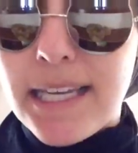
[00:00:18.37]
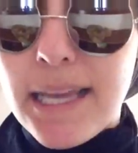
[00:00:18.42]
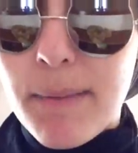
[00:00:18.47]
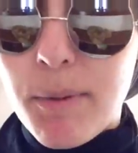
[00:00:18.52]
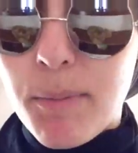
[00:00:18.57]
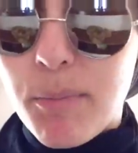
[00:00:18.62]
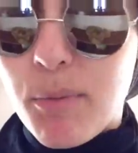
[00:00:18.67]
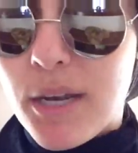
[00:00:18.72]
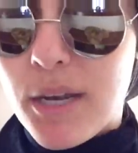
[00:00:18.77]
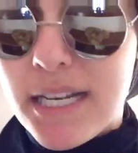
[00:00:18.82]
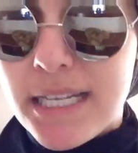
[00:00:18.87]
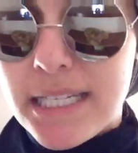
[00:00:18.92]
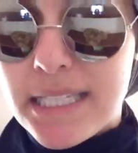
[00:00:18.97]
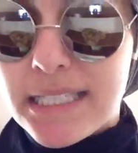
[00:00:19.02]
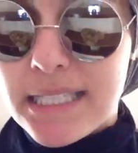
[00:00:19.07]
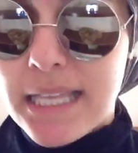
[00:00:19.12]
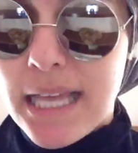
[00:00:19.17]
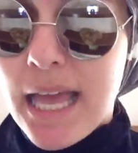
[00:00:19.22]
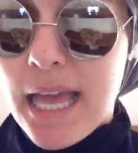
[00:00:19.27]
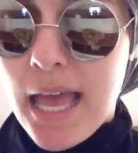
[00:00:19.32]
leopard
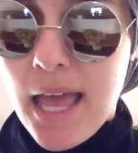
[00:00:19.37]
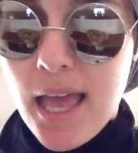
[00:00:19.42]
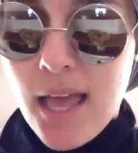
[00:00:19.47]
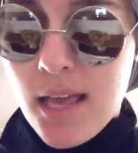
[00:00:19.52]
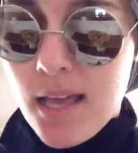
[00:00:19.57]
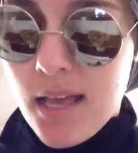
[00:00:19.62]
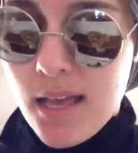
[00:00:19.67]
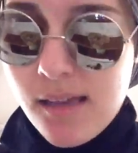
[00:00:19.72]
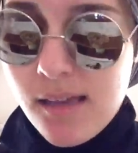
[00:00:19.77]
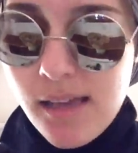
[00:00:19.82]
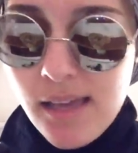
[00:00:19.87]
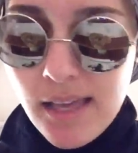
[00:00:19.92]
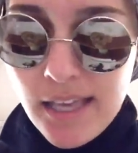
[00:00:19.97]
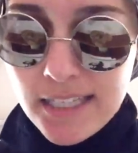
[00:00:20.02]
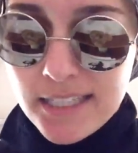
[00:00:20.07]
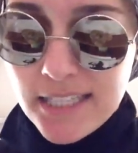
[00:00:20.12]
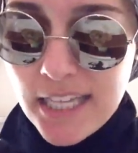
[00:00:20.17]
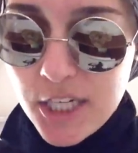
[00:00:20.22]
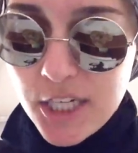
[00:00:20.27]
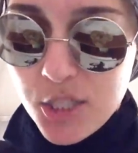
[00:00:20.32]
prints,
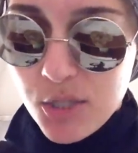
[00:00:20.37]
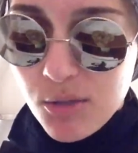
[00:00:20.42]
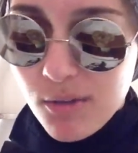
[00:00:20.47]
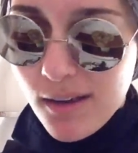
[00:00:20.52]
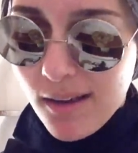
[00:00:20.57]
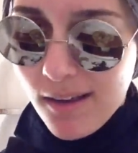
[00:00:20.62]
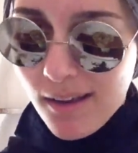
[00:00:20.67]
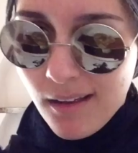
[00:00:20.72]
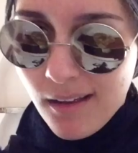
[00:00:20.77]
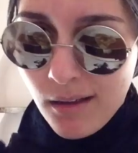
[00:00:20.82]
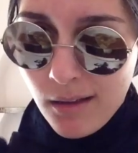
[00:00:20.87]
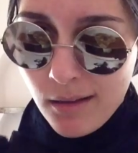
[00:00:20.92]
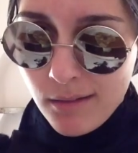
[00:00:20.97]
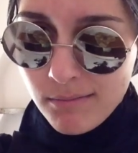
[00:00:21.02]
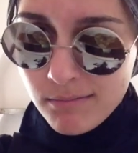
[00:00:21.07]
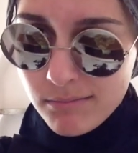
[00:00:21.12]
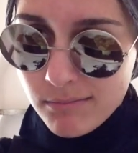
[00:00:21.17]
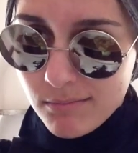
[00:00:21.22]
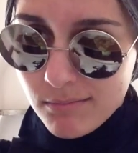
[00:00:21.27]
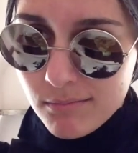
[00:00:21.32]
etc.
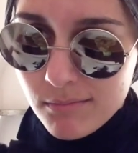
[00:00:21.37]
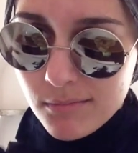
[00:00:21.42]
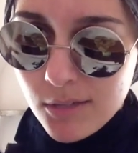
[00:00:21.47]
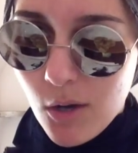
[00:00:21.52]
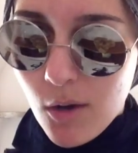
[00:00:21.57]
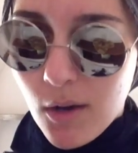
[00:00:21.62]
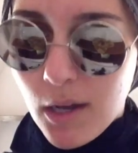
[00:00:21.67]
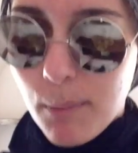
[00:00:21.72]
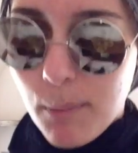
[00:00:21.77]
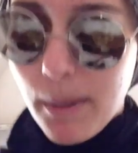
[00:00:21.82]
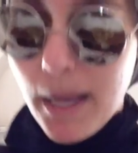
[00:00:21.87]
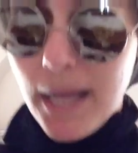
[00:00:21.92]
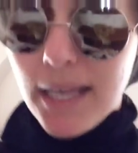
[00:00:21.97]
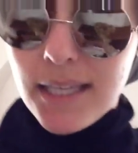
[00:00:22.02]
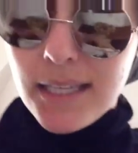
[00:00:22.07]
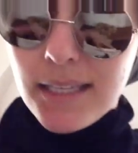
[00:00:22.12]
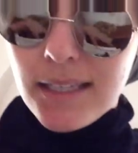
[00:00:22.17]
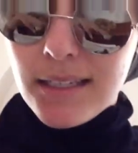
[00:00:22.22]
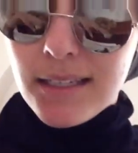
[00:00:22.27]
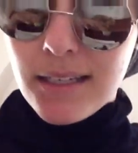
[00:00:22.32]
Long,
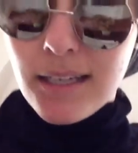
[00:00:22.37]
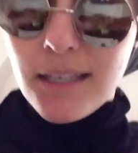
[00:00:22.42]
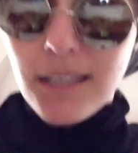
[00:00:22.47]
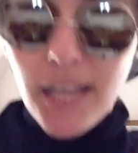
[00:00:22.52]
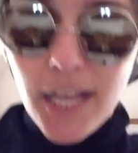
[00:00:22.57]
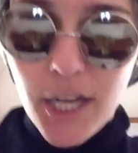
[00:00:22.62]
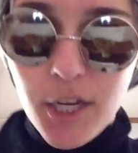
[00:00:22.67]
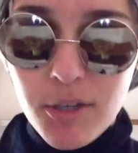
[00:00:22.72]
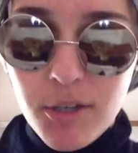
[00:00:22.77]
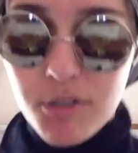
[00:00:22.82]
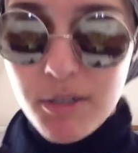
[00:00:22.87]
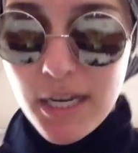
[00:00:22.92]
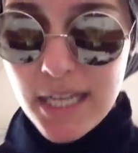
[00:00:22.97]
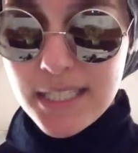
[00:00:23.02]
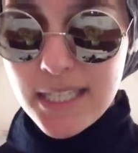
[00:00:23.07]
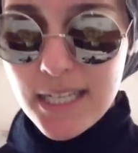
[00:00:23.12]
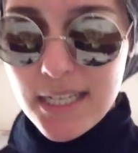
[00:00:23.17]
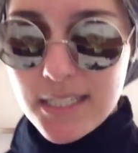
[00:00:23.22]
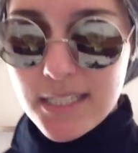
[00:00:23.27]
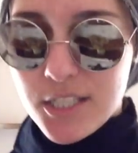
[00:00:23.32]
baggy, lycra
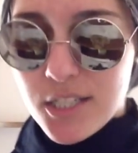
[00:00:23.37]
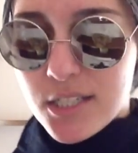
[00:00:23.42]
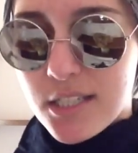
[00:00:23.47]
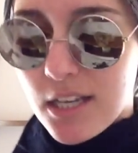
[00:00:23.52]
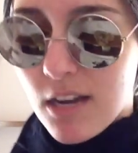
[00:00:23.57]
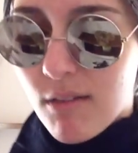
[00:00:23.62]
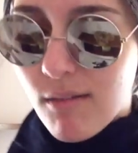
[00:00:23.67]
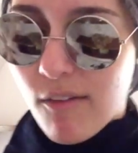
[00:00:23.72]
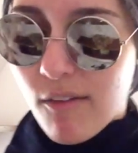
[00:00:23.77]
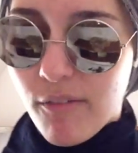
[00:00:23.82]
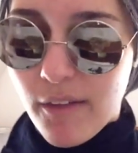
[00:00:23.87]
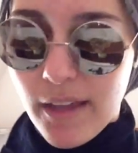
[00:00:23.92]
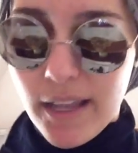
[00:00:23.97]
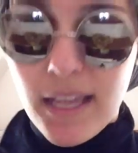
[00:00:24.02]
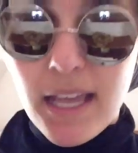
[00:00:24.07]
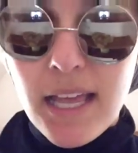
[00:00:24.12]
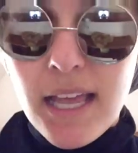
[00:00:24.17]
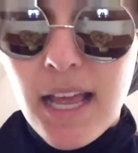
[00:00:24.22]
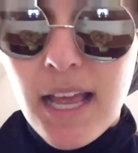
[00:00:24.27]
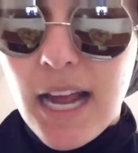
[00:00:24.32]
dresses, just
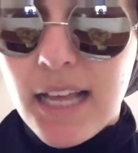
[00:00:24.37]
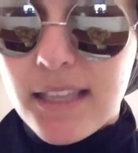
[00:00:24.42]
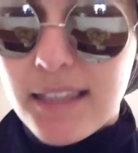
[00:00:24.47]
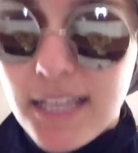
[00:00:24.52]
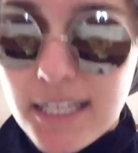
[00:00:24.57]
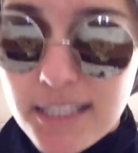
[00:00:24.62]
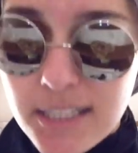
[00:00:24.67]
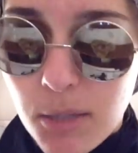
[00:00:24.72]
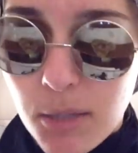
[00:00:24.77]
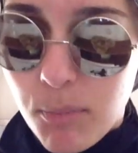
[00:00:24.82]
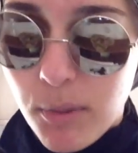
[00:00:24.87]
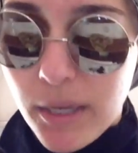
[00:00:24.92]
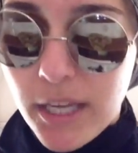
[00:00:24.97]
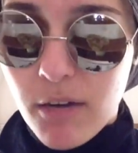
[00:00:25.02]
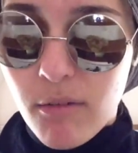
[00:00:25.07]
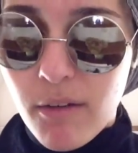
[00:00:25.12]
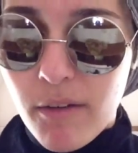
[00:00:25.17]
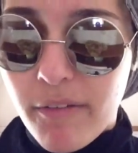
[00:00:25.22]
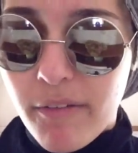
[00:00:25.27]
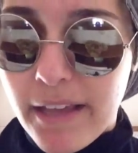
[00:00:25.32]
horrific. And they're still
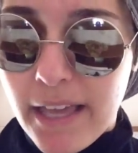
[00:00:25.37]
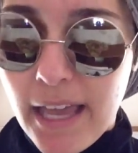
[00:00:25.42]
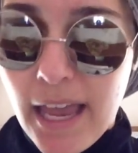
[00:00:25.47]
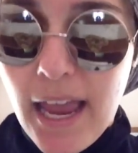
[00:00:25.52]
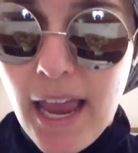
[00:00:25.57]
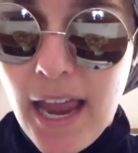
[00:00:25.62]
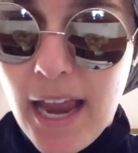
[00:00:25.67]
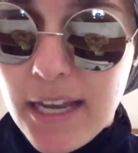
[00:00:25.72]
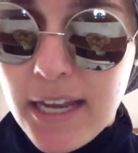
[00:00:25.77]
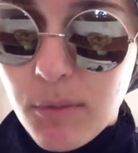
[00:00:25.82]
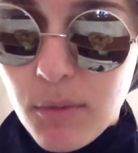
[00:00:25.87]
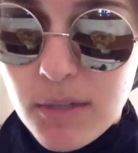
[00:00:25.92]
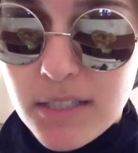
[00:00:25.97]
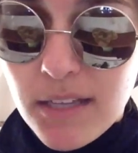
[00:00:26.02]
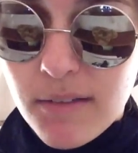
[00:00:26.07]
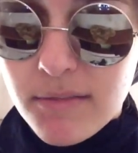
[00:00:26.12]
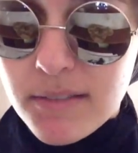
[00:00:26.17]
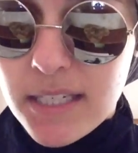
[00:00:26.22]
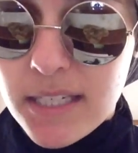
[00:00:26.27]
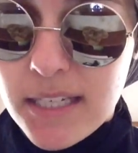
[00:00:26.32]
pretty horrific, any
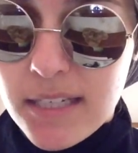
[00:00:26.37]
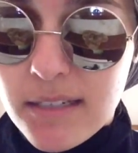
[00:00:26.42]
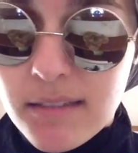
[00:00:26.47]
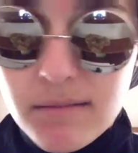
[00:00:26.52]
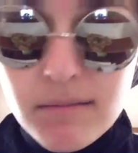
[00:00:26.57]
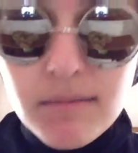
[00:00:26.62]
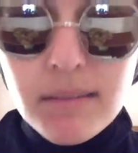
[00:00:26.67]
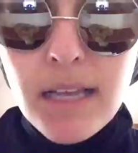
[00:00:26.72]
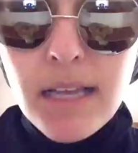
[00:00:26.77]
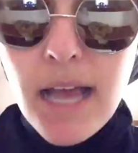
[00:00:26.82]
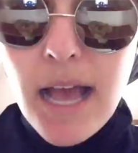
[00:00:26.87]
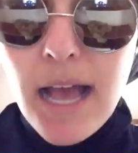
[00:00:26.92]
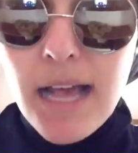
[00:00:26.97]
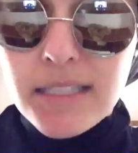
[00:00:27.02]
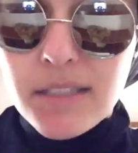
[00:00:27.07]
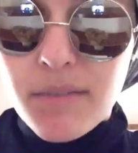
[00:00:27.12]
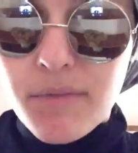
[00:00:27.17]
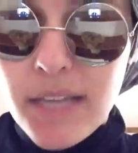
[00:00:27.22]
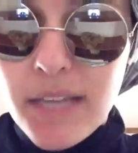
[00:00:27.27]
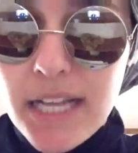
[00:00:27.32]
ones I've seen
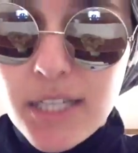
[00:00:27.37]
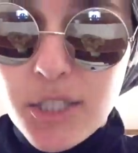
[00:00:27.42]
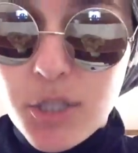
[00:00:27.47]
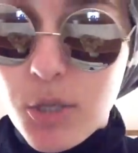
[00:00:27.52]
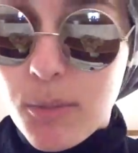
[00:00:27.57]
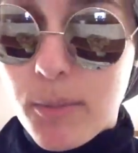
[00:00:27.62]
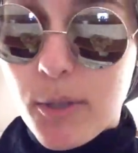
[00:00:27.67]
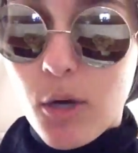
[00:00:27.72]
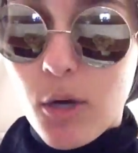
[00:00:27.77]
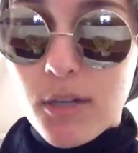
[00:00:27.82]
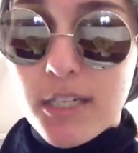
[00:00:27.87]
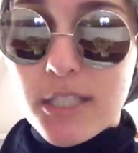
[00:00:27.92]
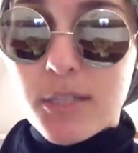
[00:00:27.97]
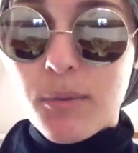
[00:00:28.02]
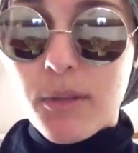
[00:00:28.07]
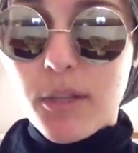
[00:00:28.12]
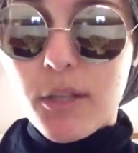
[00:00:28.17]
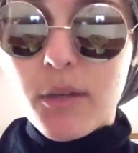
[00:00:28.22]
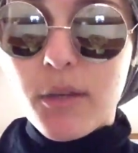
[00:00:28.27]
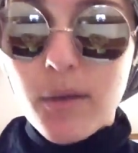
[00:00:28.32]
as of yet, to be
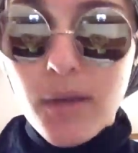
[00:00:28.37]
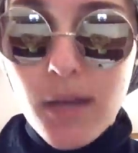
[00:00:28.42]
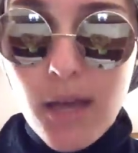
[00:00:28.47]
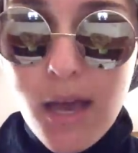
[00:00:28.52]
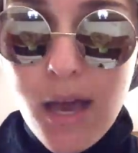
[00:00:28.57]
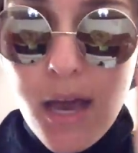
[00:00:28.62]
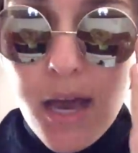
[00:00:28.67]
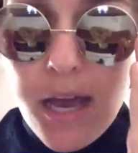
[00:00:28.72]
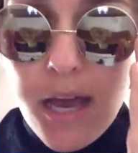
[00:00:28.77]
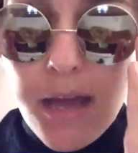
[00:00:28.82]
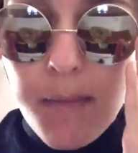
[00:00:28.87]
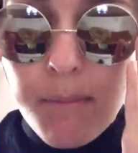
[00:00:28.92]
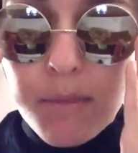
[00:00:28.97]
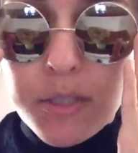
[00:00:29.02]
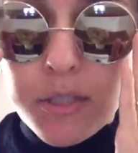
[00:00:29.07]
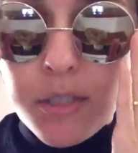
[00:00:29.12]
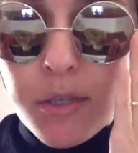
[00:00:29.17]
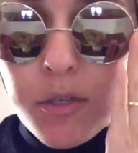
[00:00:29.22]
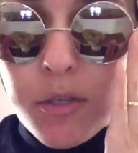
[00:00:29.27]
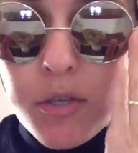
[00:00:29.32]
honest with you.
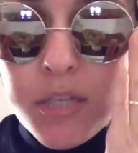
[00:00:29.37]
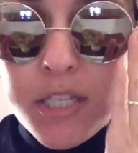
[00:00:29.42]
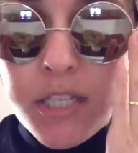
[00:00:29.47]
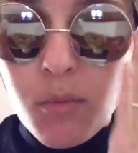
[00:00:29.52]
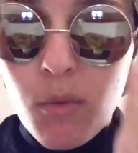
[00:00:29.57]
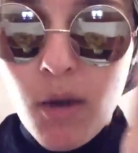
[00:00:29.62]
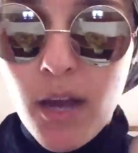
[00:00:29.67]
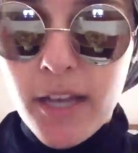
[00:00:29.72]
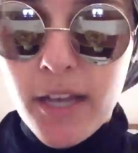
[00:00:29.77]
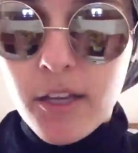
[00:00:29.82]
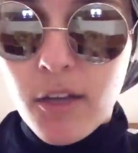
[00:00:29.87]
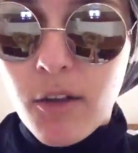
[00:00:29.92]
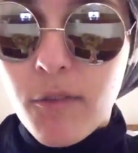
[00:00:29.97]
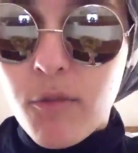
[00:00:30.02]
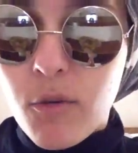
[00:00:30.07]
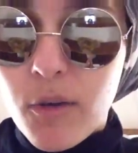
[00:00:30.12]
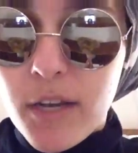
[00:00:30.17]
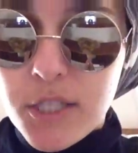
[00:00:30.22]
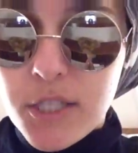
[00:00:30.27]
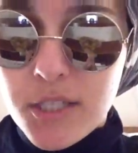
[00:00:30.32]
So usually what I go
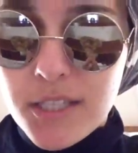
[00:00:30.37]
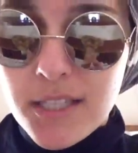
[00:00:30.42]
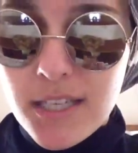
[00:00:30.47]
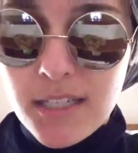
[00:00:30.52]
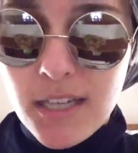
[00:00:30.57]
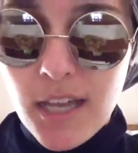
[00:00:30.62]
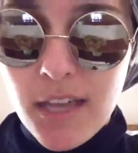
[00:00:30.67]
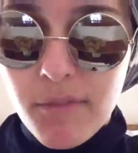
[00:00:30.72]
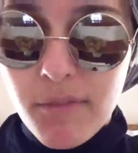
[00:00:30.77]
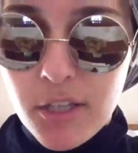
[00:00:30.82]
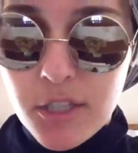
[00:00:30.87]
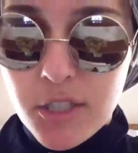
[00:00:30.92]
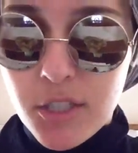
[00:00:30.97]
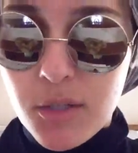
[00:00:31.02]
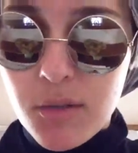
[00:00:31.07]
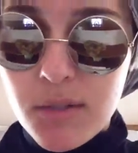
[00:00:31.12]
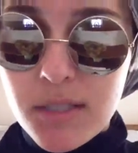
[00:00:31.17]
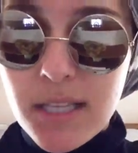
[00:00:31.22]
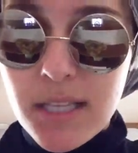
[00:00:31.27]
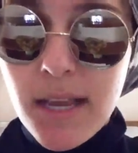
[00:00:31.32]
for is just a diving
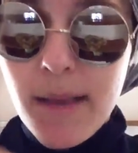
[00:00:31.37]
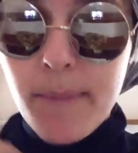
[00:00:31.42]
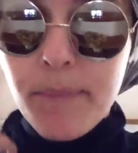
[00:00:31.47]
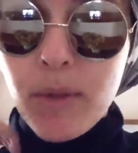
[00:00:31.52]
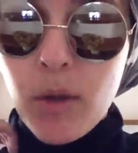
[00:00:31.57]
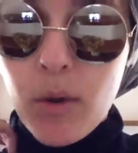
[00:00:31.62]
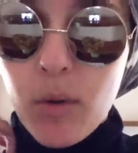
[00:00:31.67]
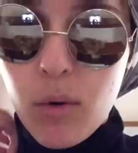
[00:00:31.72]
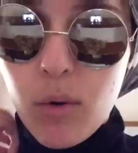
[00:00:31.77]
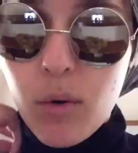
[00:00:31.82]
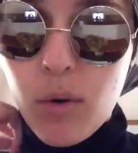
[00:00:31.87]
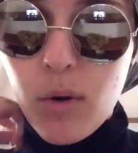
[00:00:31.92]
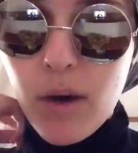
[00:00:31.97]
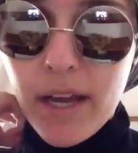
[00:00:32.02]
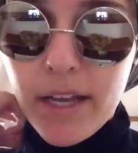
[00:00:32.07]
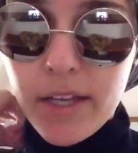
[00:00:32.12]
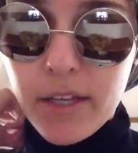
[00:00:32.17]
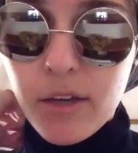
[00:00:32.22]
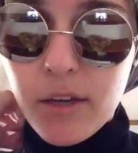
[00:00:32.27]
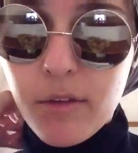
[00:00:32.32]
suit, or
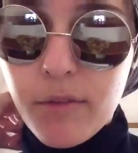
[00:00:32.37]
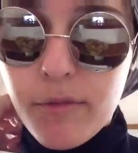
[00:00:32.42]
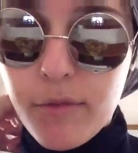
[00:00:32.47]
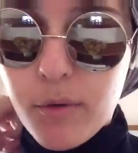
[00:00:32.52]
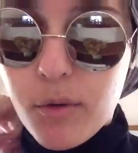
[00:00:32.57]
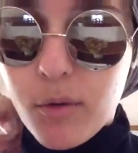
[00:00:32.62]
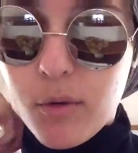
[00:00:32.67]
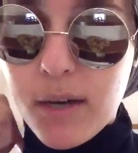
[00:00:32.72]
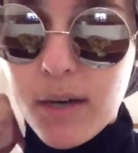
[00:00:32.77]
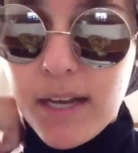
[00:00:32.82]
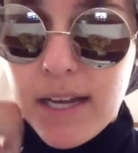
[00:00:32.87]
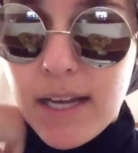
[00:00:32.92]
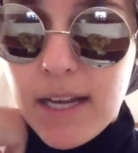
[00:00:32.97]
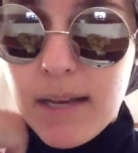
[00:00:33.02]
I go for